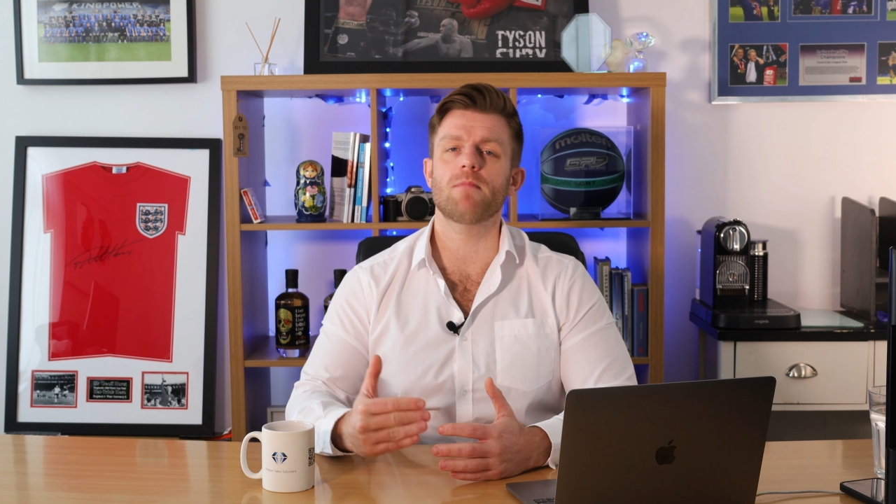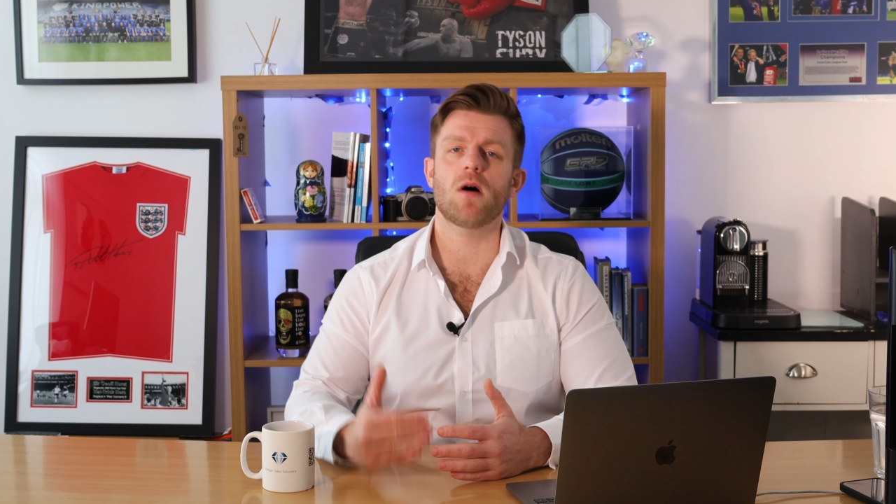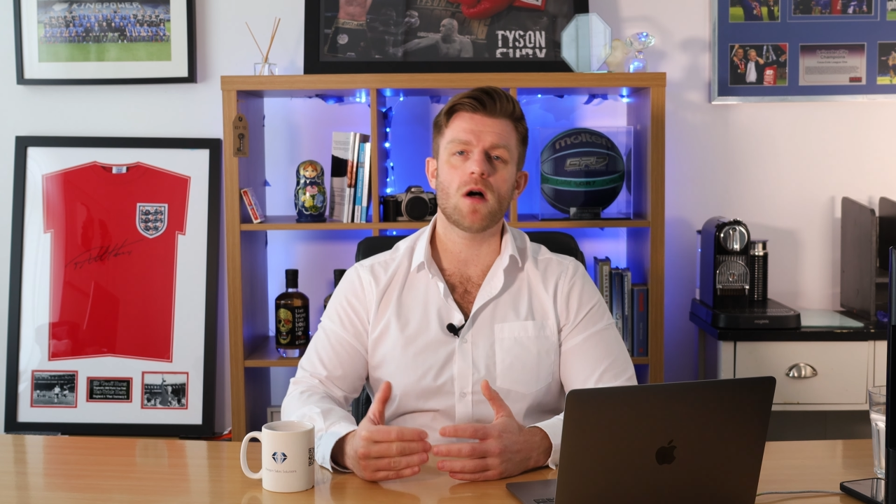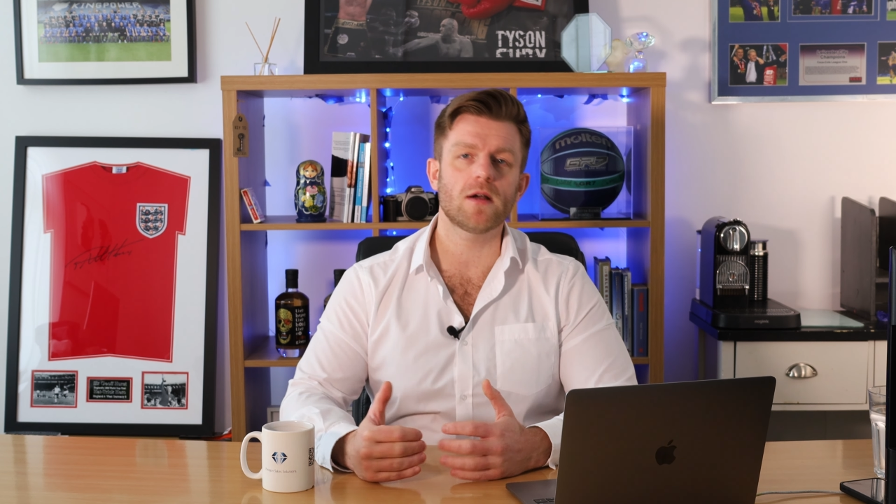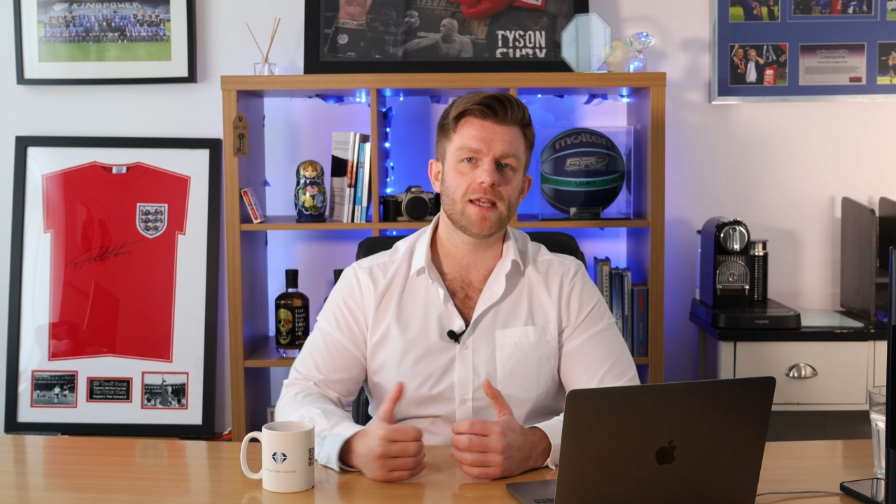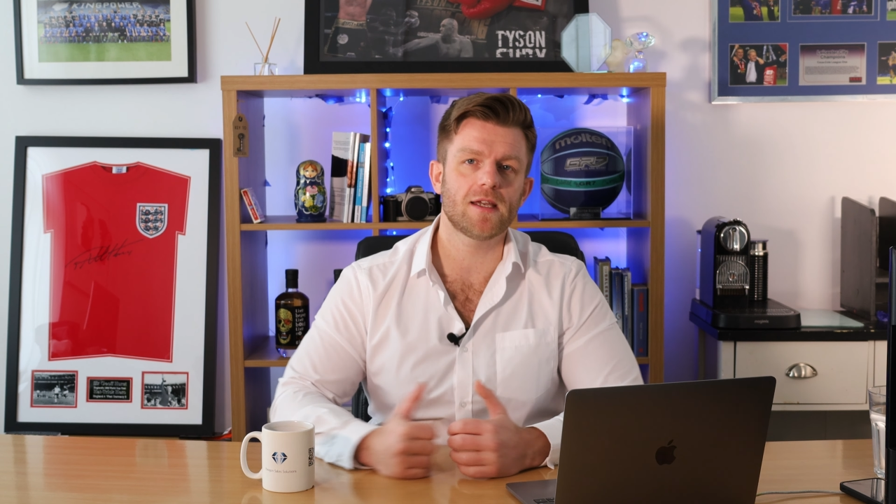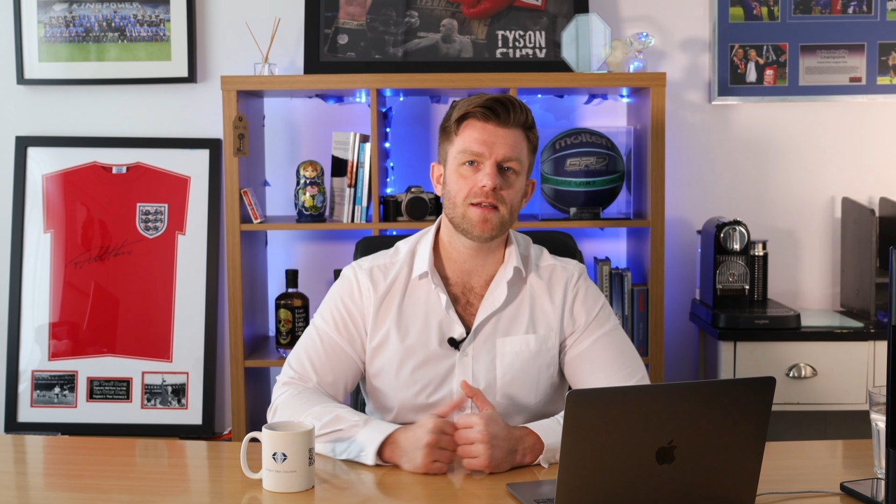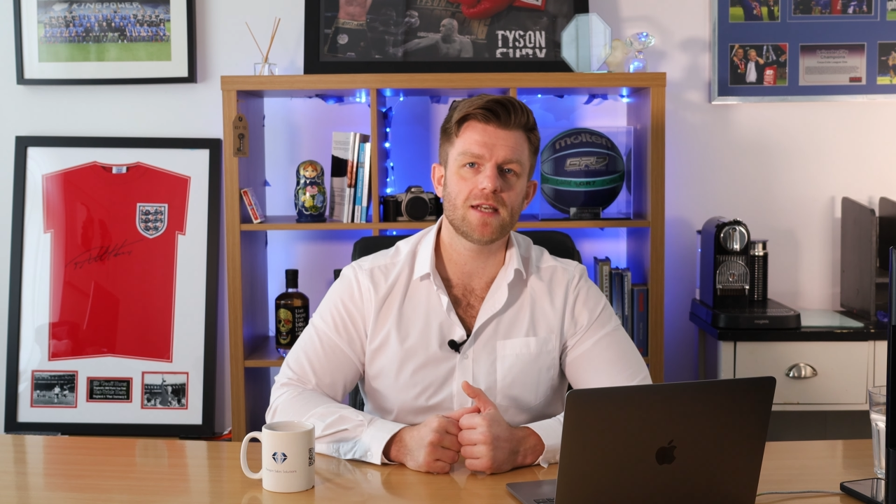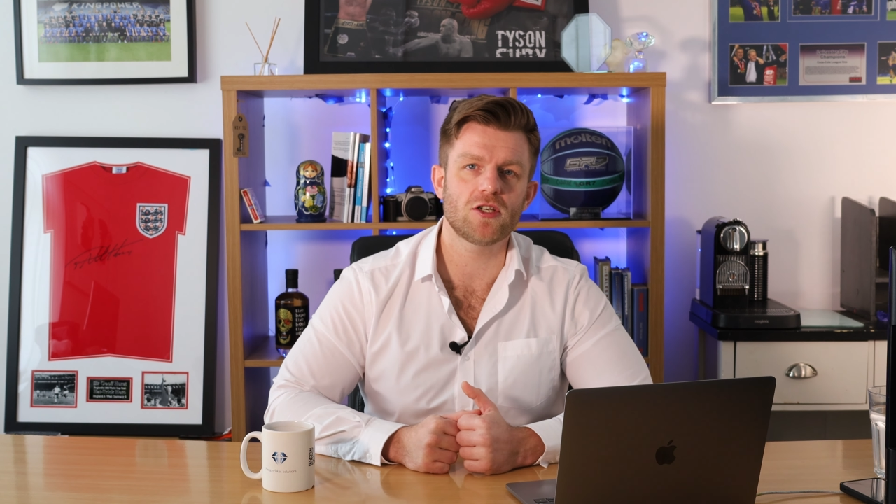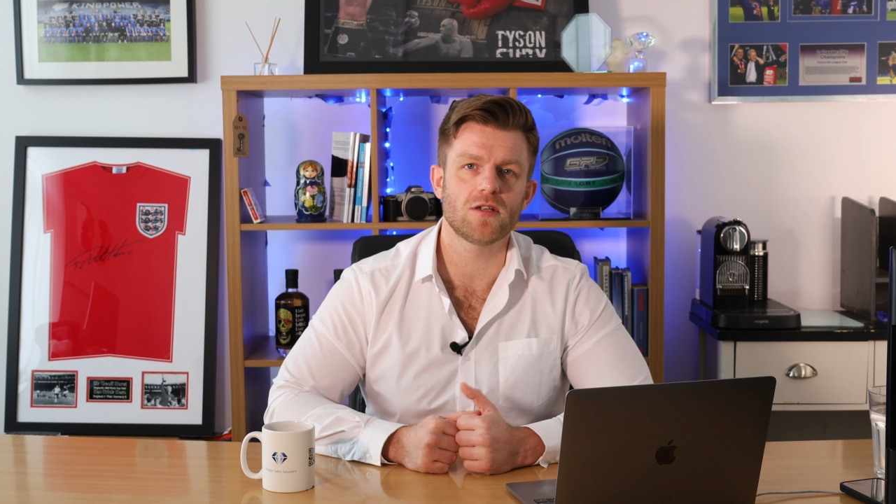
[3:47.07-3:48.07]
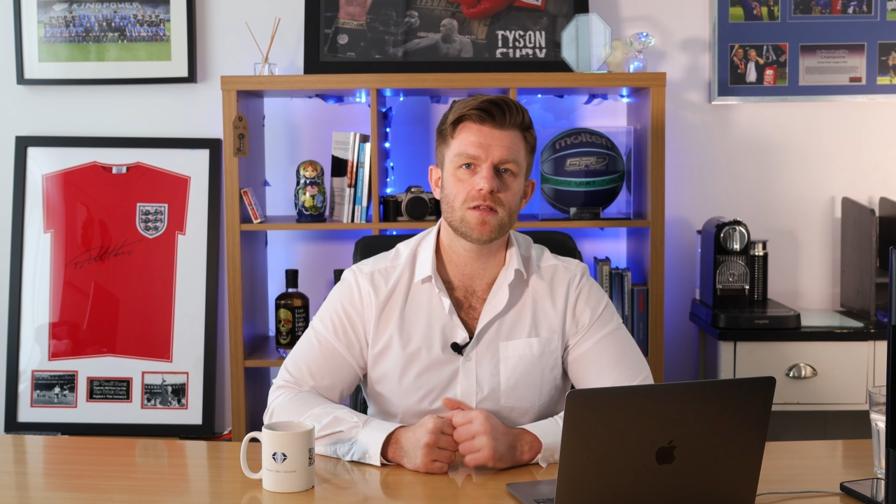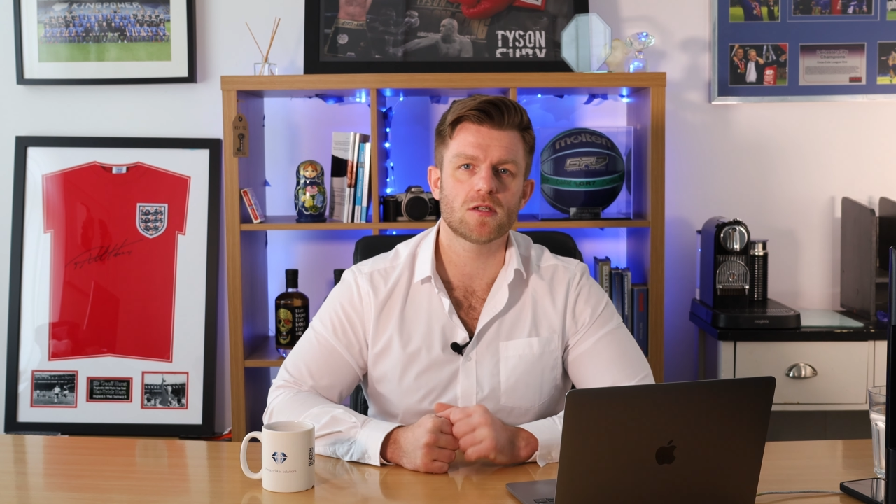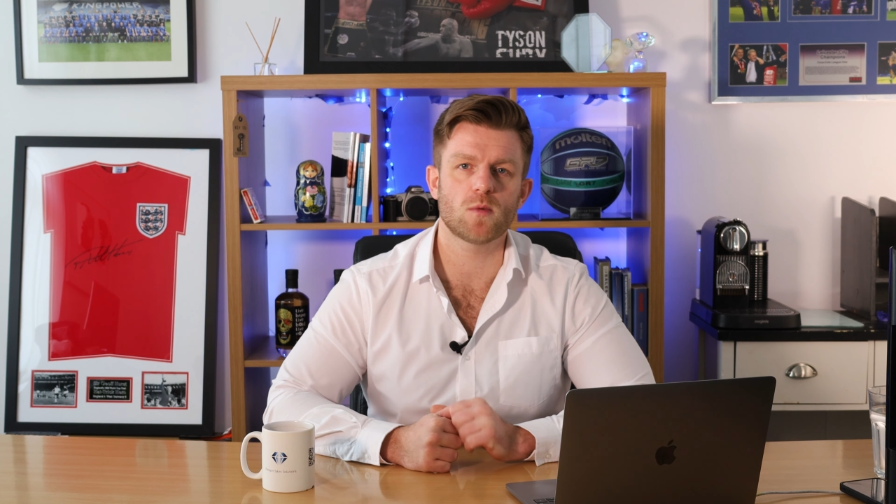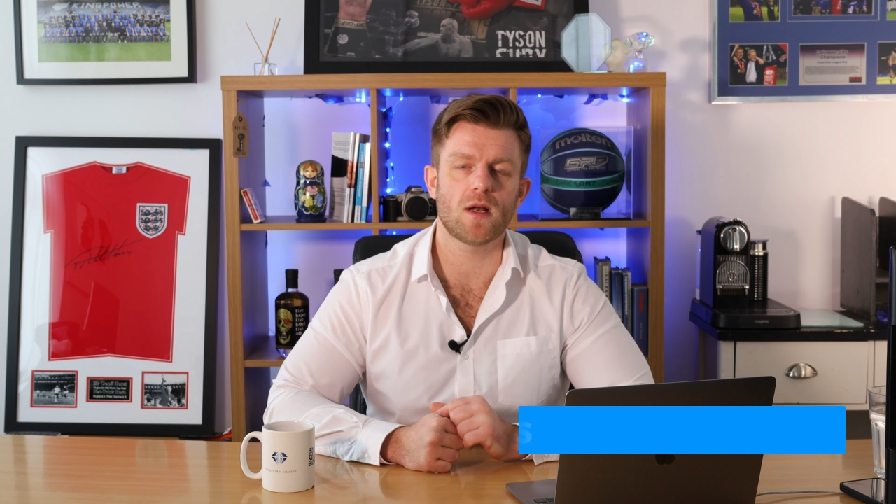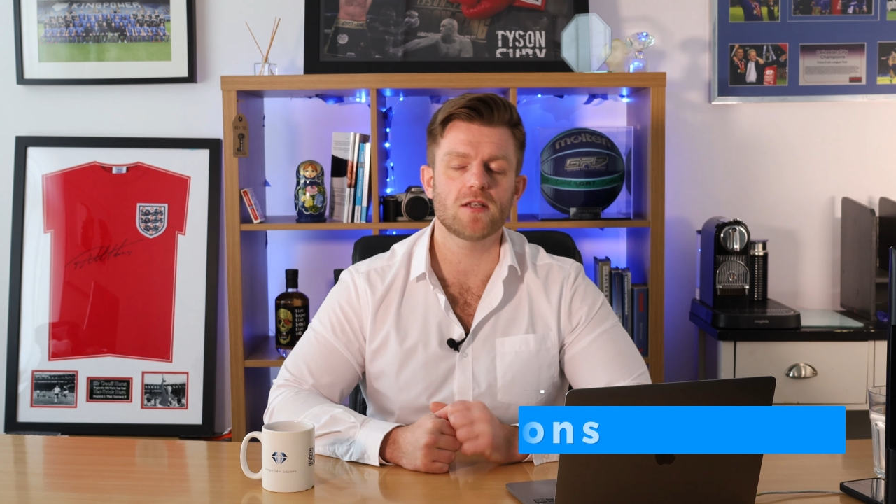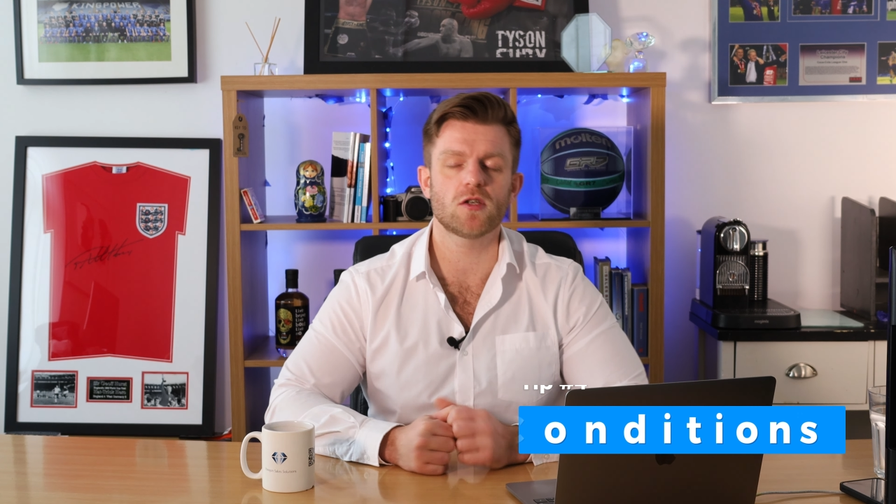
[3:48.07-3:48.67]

market conditions as well.